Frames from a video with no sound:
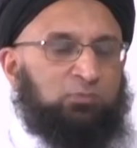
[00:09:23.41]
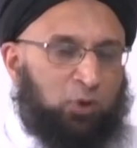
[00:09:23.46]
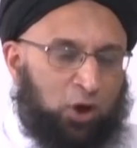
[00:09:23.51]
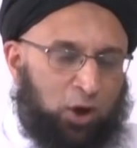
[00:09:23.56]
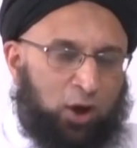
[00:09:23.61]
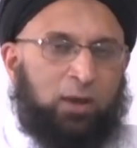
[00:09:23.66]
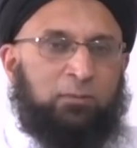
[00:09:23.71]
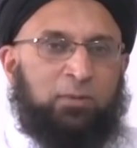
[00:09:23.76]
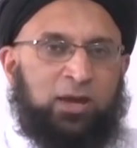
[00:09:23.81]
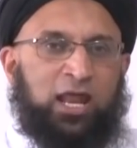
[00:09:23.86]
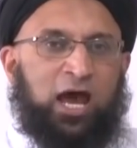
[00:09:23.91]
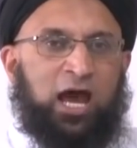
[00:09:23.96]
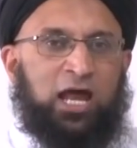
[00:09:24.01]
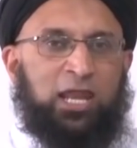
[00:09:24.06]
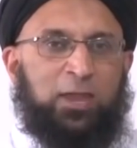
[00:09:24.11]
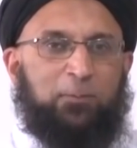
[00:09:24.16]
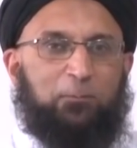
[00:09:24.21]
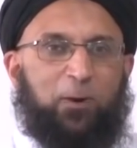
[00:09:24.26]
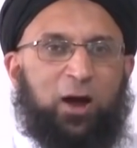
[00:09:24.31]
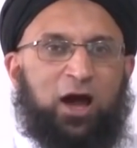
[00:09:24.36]
Muhammad
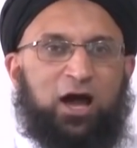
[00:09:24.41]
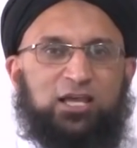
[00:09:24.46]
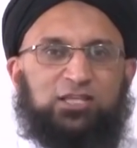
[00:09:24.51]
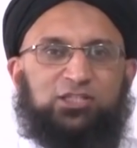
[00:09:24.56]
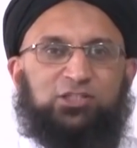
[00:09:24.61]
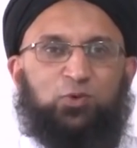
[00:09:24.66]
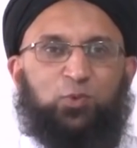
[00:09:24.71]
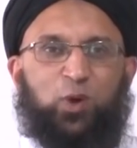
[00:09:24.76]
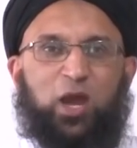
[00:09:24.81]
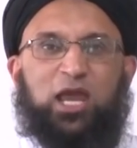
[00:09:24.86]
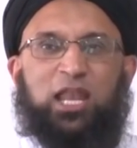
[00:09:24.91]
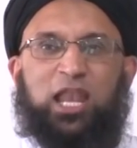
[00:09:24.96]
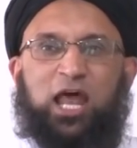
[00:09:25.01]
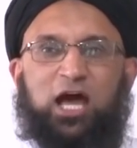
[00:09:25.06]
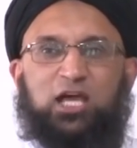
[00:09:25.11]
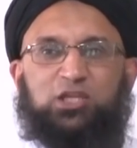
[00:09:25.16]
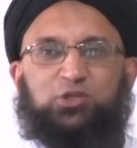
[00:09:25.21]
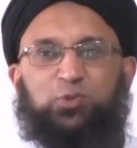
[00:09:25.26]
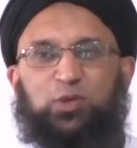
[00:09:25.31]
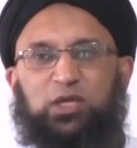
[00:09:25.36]
Ali passed away
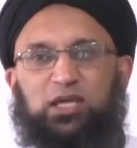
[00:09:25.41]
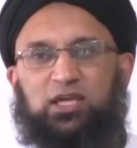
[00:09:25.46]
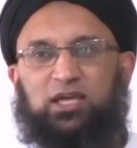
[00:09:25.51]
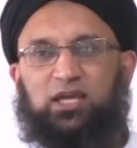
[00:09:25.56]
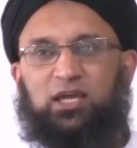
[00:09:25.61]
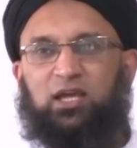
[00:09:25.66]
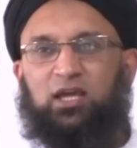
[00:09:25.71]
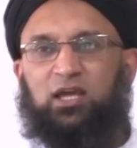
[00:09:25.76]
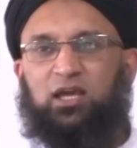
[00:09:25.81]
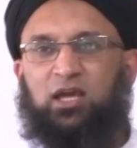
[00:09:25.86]
last week.